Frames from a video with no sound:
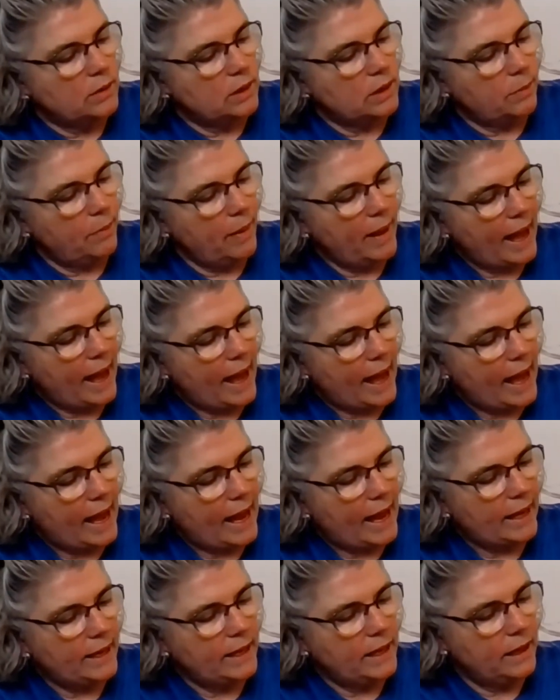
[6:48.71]
the
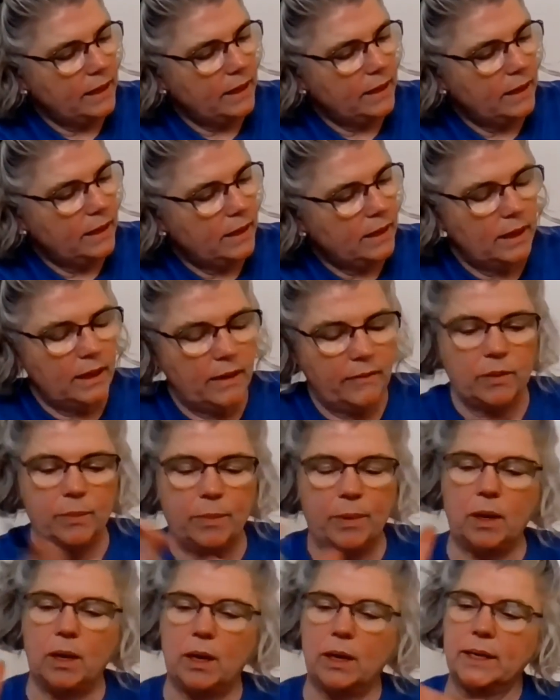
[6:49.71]
pad of the
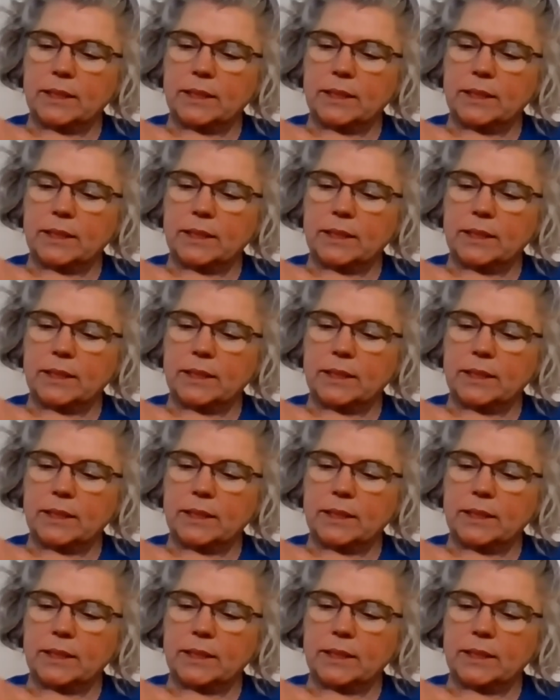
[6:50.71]
paw.